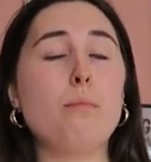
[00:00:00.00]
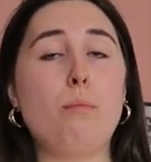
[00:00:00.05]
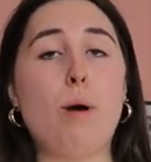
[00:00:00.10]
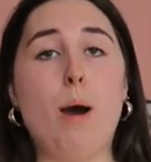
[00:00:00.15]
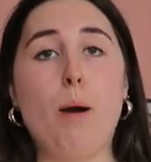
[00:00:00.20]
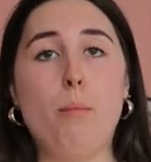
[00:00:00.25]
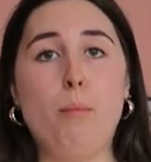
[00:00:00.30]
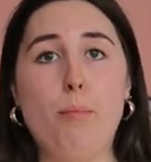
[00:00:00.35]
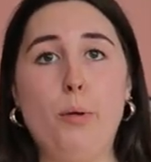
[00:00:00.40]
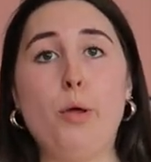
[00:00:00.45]

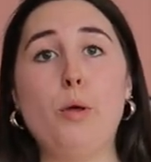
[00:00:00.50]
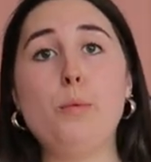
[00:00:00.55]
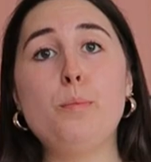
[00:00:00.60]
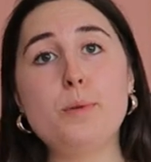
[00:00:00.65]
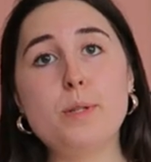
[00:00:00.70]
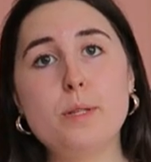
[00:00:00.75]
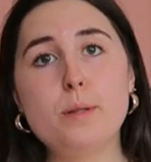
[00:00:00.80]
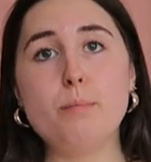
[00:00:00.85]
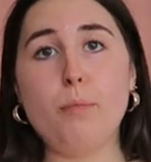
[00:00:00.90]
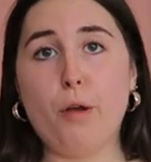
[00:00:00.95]
well,
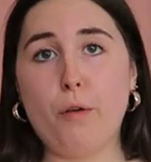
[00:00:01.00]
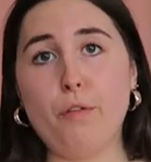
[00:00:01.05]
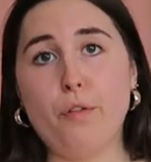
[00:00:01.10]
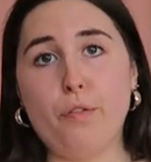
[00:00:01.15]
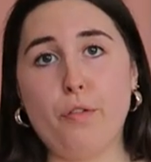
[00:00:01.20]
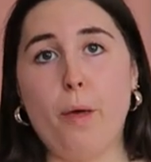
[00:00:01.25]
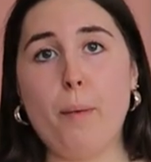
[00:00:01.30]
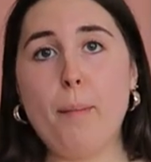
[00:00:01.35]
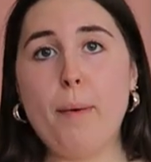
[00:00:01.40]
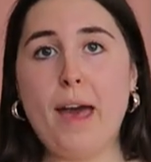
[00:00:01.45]
boobs, both
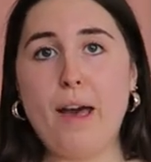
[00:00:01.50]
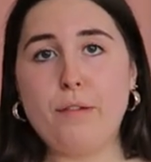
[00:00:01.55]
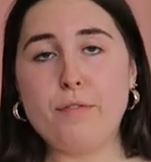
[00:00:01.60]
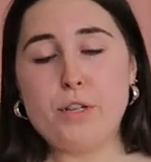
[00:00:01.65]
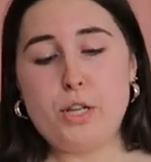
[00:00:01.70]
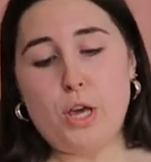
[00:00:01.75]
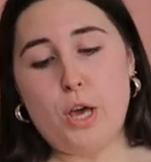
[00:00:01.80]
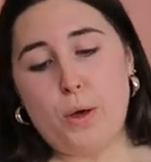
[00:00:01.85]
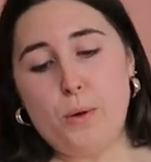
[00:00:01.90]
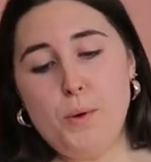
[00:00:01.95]
of them, I
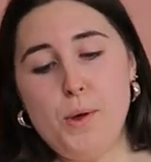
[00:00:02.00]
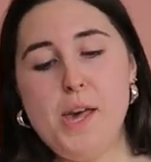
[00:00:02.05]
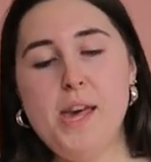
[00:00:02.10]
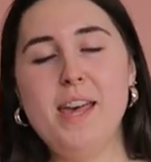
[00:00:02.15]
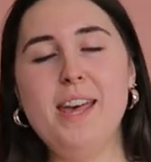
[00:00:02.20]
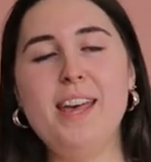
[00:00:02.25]
have two.